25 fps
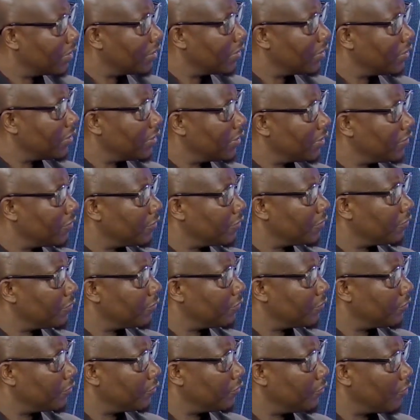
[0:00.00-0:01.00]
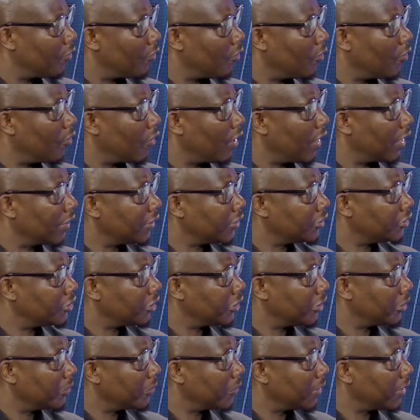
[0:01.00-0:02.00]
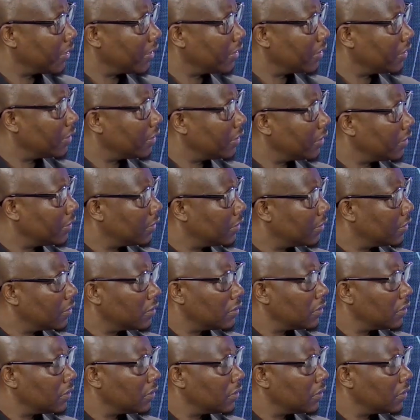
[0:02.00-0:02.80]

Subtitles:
calling for an interim, the extreme,